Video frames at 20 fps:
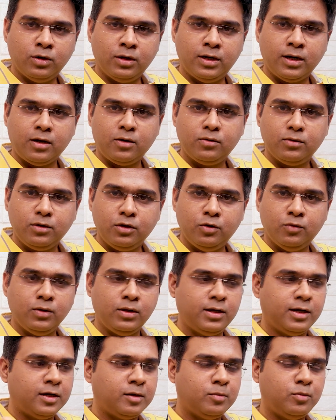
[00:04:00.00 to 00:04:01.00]
down, you
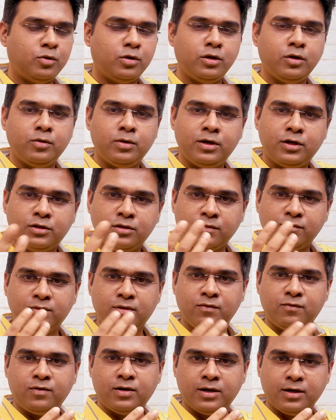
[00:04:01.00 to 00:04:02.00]
will get more units of
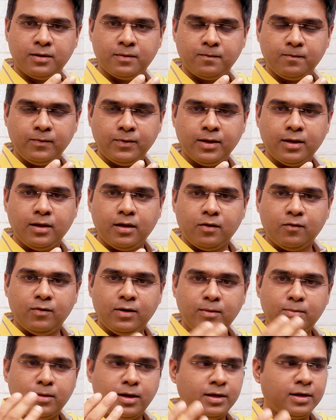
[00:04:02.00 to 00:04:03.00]
the fund.
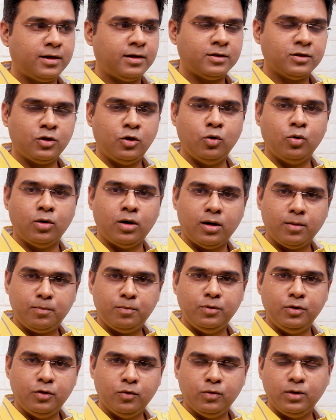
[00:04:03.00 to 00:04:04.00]
When markets go
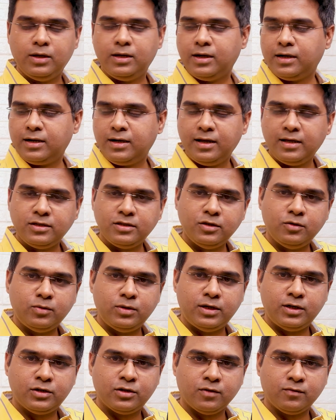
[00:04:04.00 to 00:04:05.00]
up, you will get less
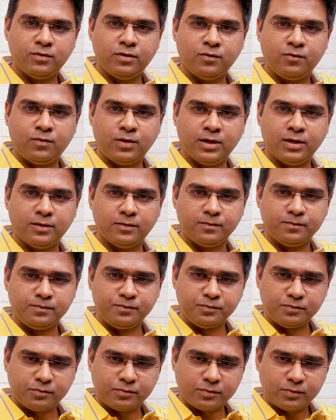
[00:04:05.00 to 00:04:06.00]
units of the fund.
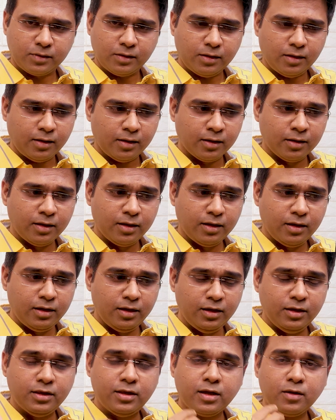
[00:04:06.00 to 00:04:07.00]

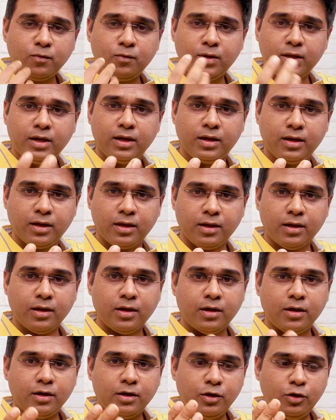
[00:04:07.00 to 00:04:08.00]
Either way,
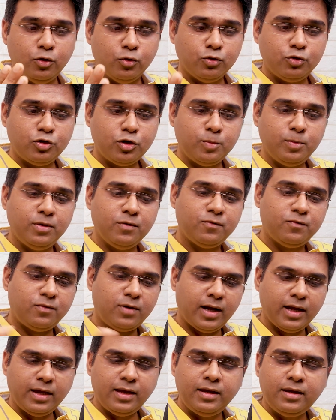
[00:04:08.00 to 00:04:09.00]
you should be
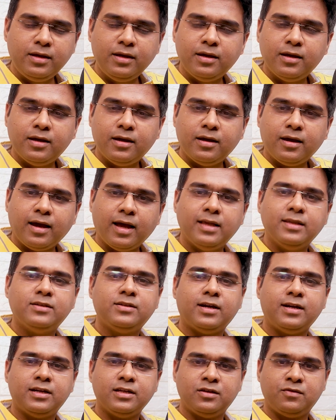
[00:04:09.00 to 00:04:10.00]
fine and
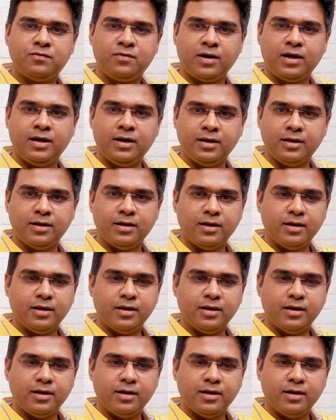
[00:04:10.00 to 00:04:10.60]
satisfied.